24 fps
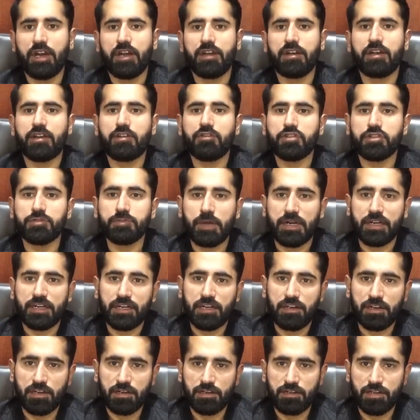
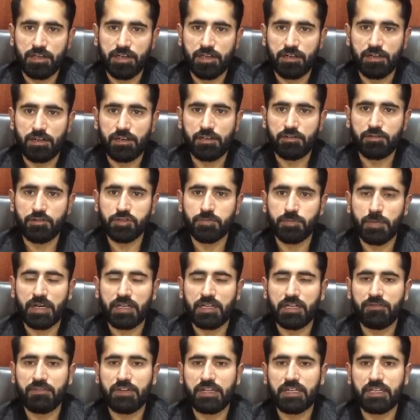
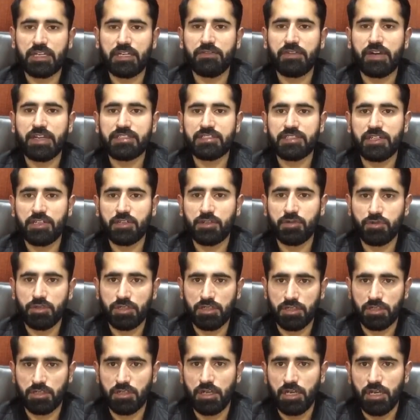retrospectively give assent
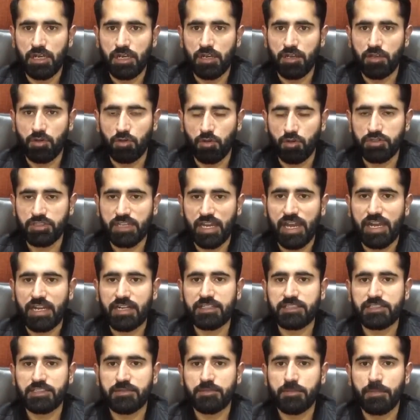to those
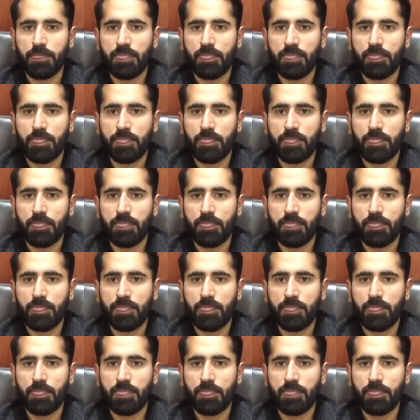acts